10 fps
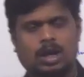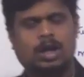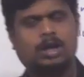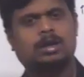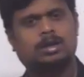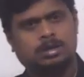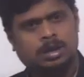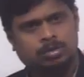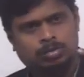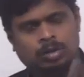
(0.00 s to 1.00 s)
And
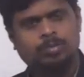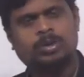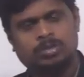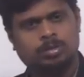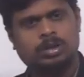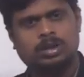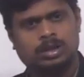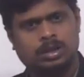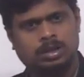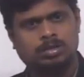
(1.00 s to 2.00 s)
there is one
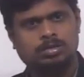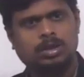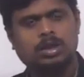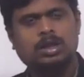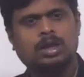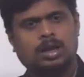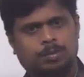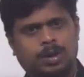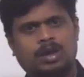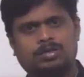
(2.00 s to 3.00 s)
possibility, that is
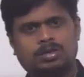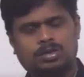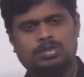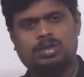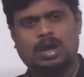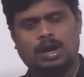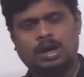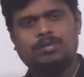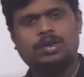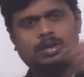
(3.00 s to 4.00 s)
a page which is
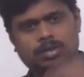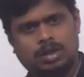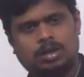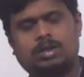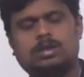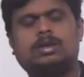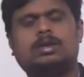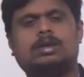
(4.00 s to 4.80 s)
arrived into the